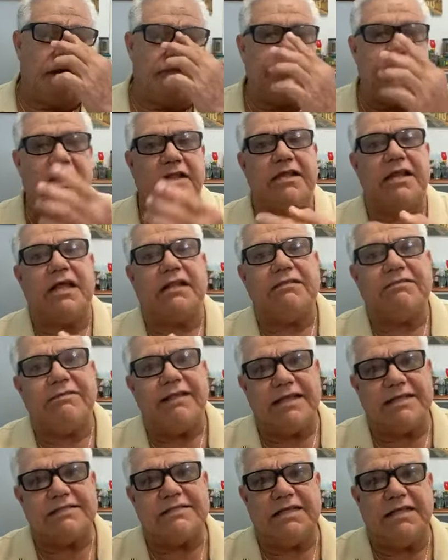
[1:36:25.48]
But if they're
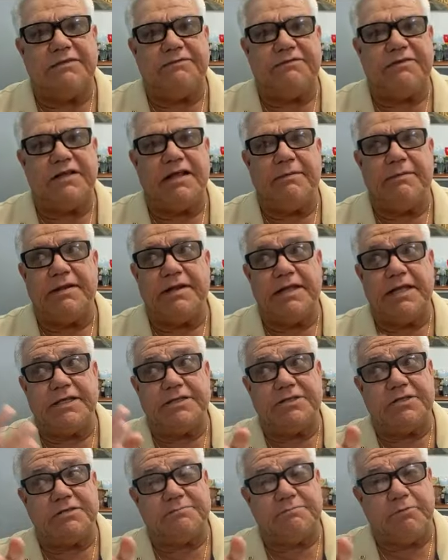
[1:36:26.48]
not tested for them and
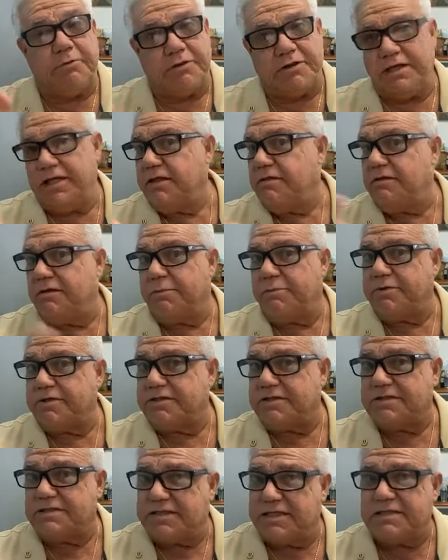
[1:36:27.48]
they're just put into the
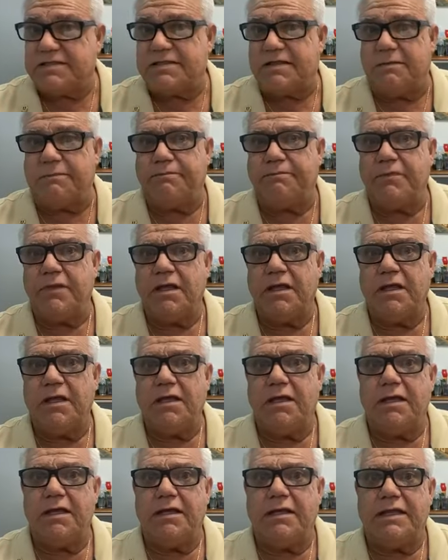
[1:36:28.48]
prison system,
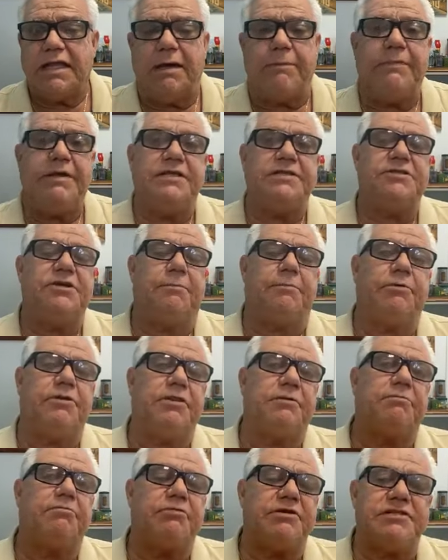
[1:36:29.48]
that means you're
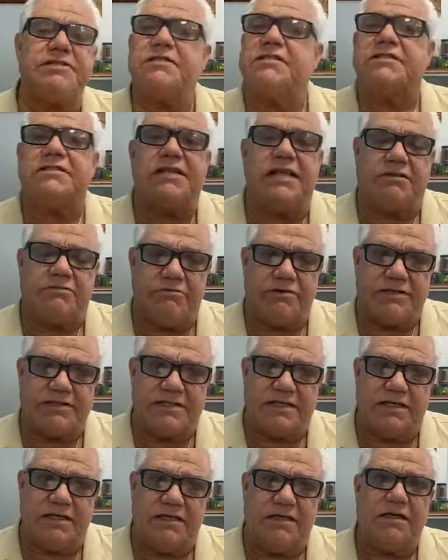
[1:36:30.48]
putting prisoners at
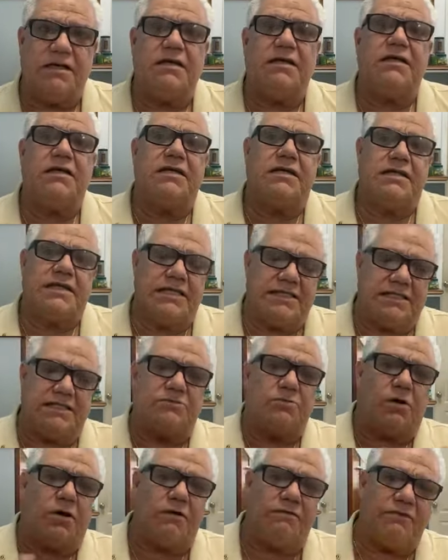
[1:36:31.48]
risk.
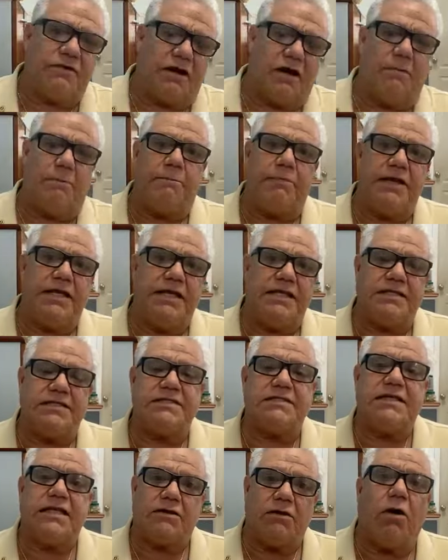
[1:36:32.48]
This is one of the
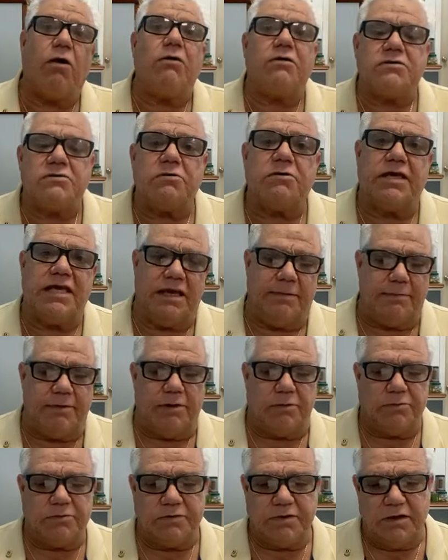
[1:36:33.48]
complaints that also
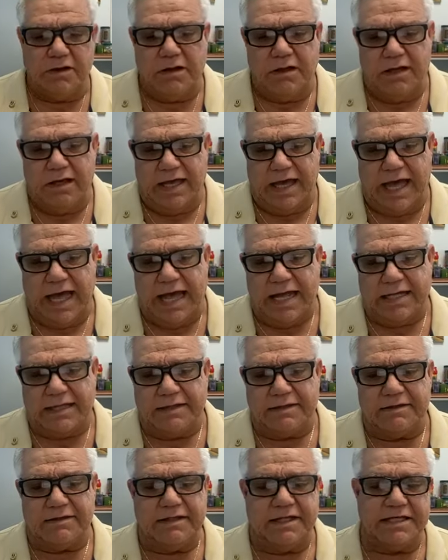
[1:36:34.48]
came out
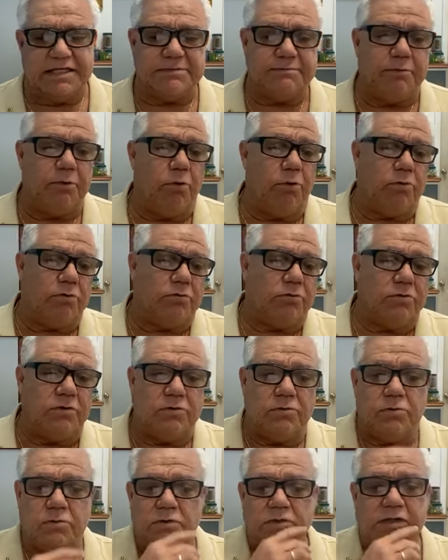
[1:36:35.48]
and they spoke
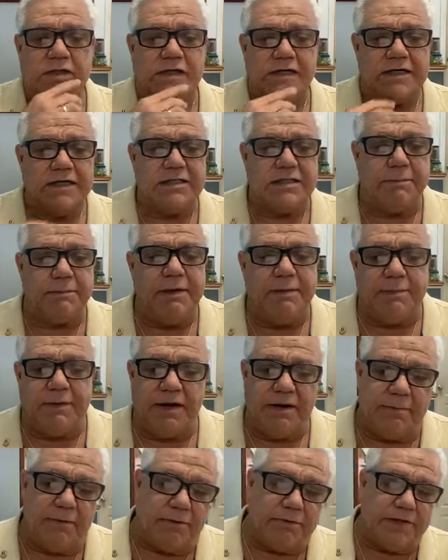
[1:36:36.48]
to the, the
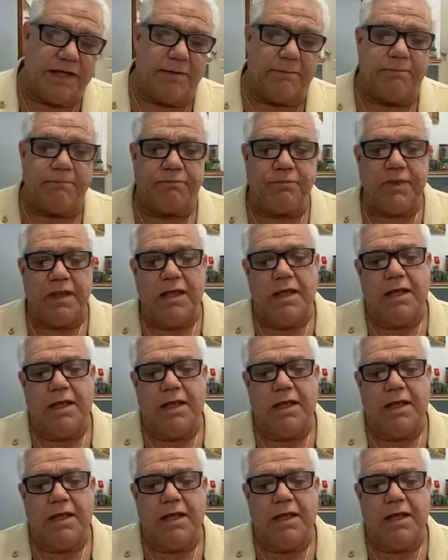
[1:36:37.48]
people about them.